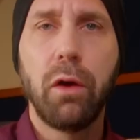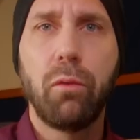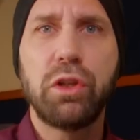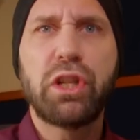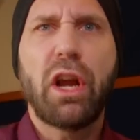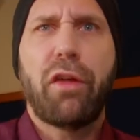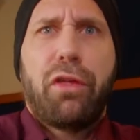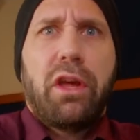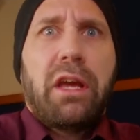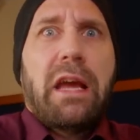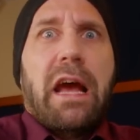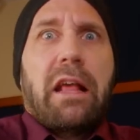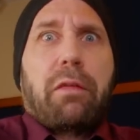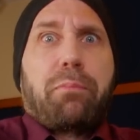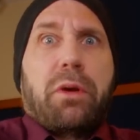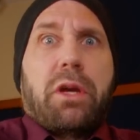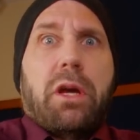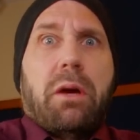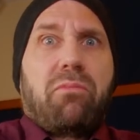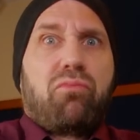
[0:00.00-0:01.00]
which I think has
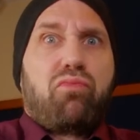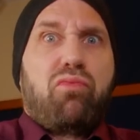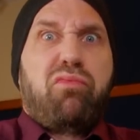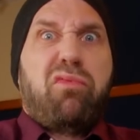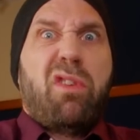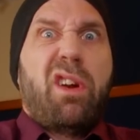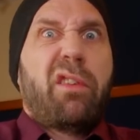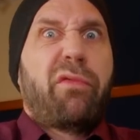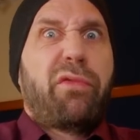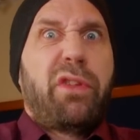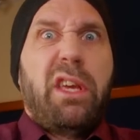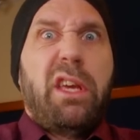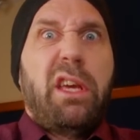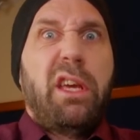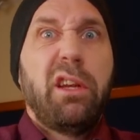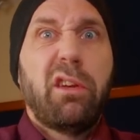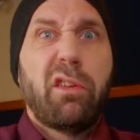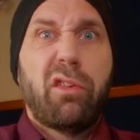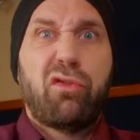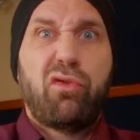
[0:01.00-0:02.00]
become one of the
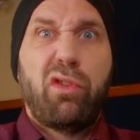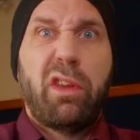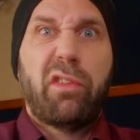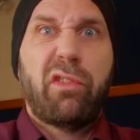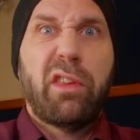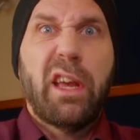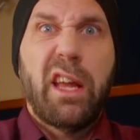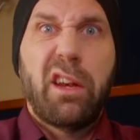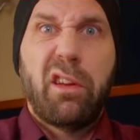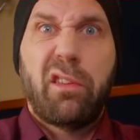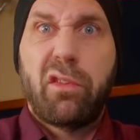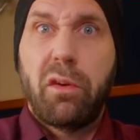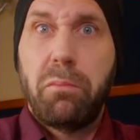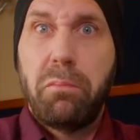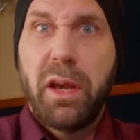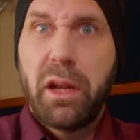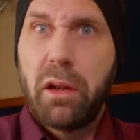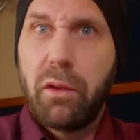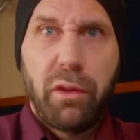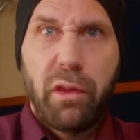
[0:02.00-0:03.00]
industry standards in
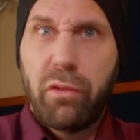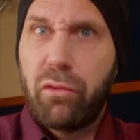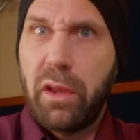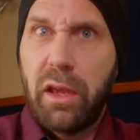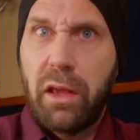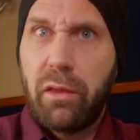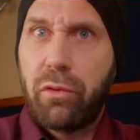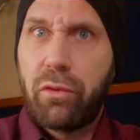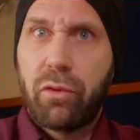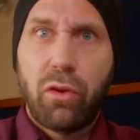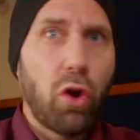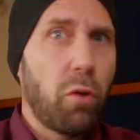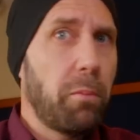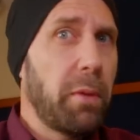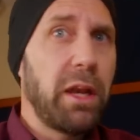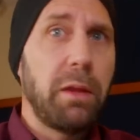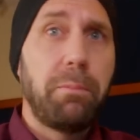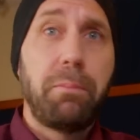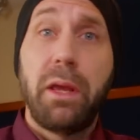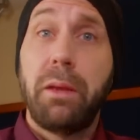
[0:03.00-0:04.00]
metal these days. So
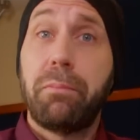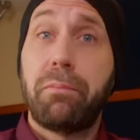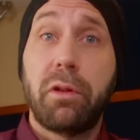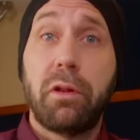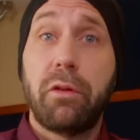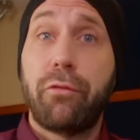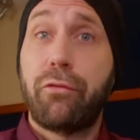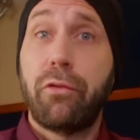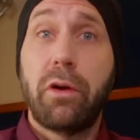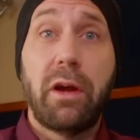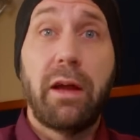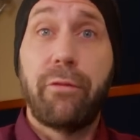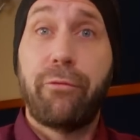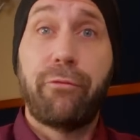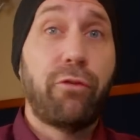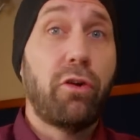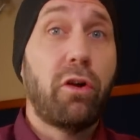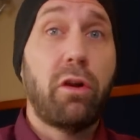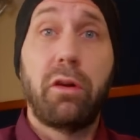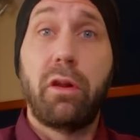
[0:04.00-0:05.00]
many people have
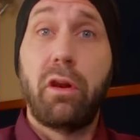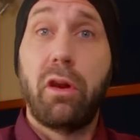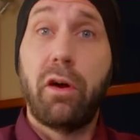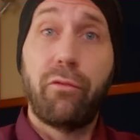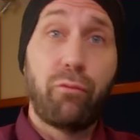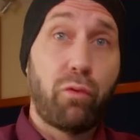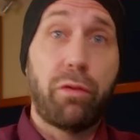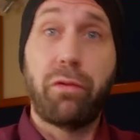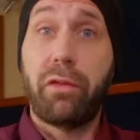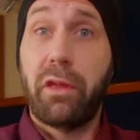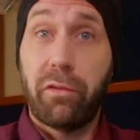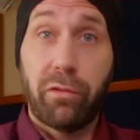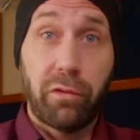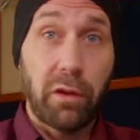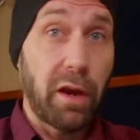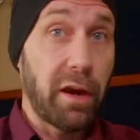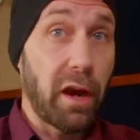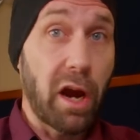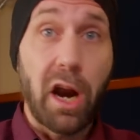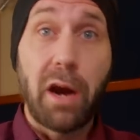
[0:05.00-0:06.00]
fallen in love with this
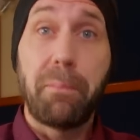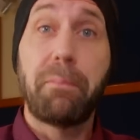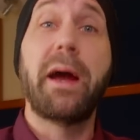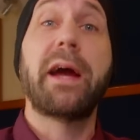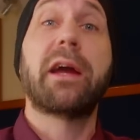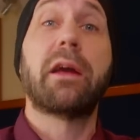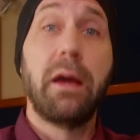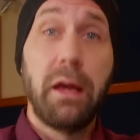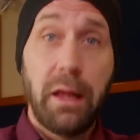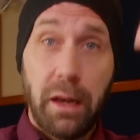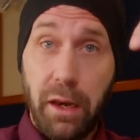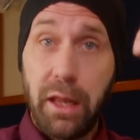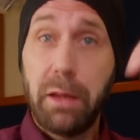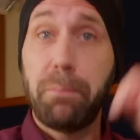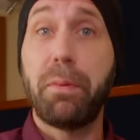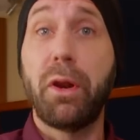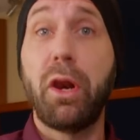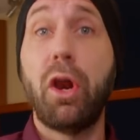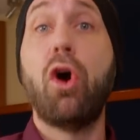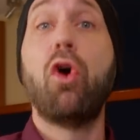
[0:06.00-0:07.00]
IR pack.
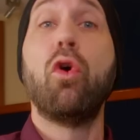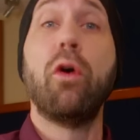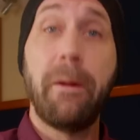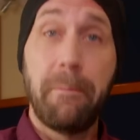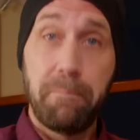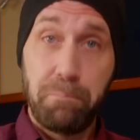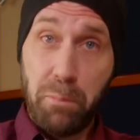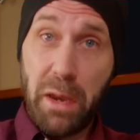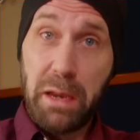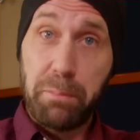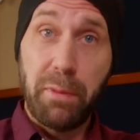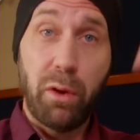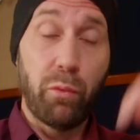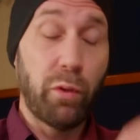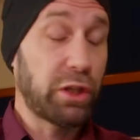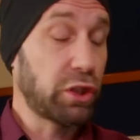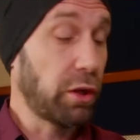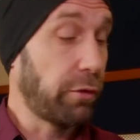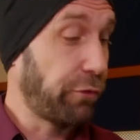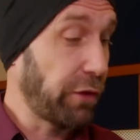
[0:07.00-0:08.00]
Link below, make me
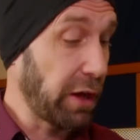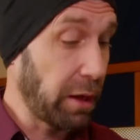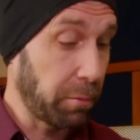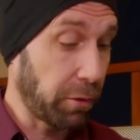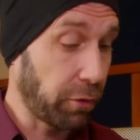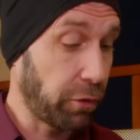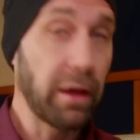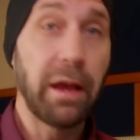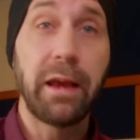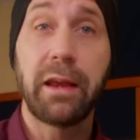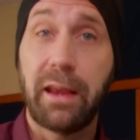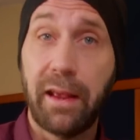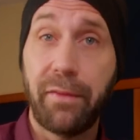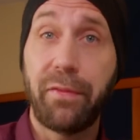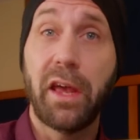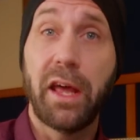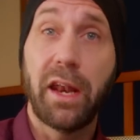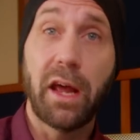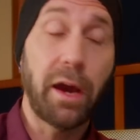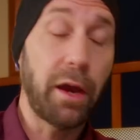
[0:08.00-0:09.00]
rich and famous, get
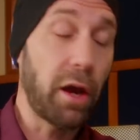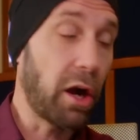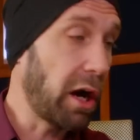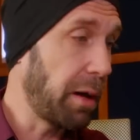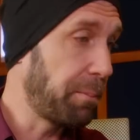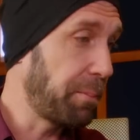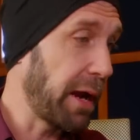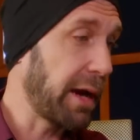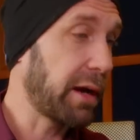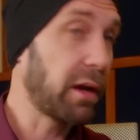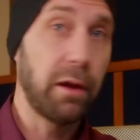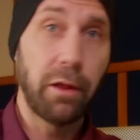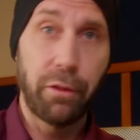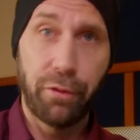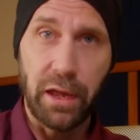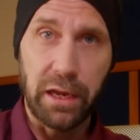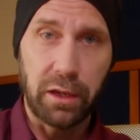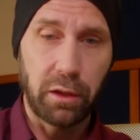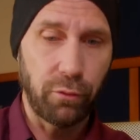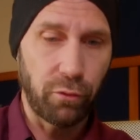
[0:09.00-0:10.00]
that IR pack.
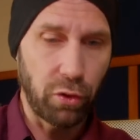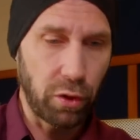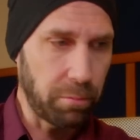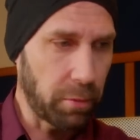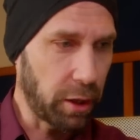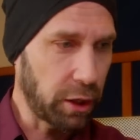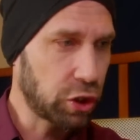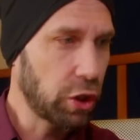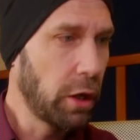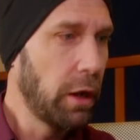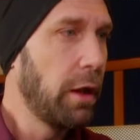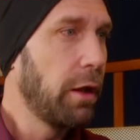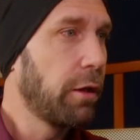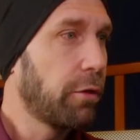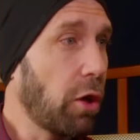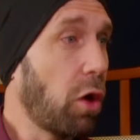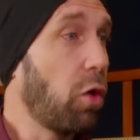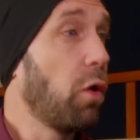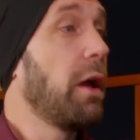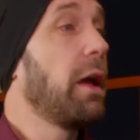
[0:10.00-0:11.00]
Thank you very much.
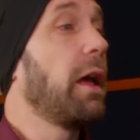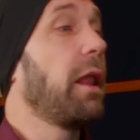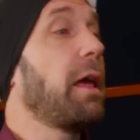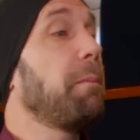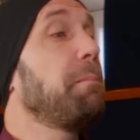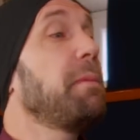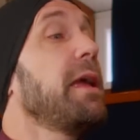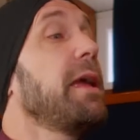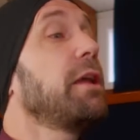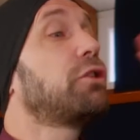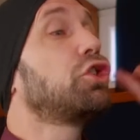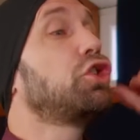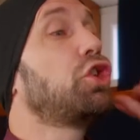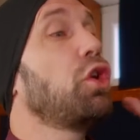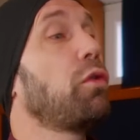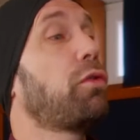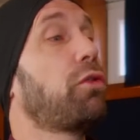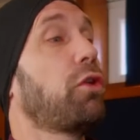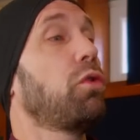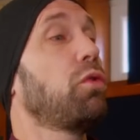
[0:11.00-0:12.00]
So, let me
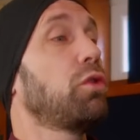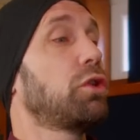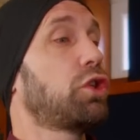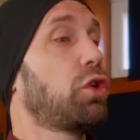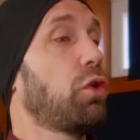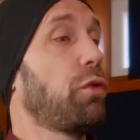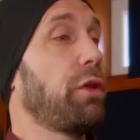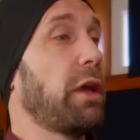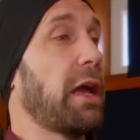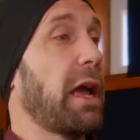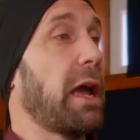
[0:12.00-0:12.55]
introduce you to the